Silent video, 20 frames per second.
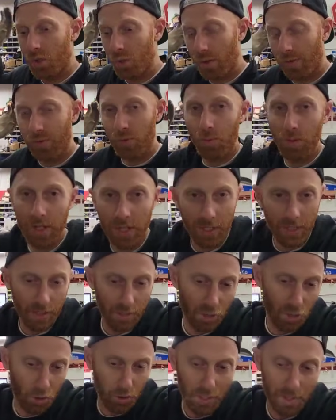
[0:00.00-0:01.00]
Drift
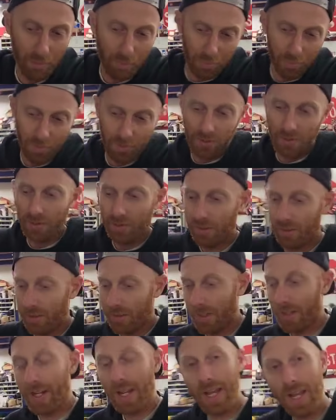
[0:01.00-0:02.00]
Week trip
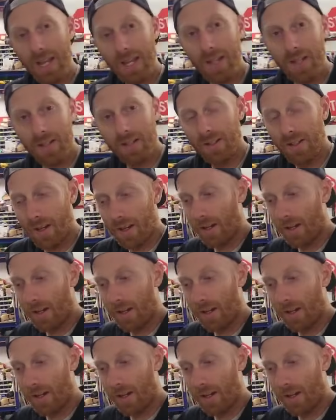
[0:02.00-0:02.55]
today,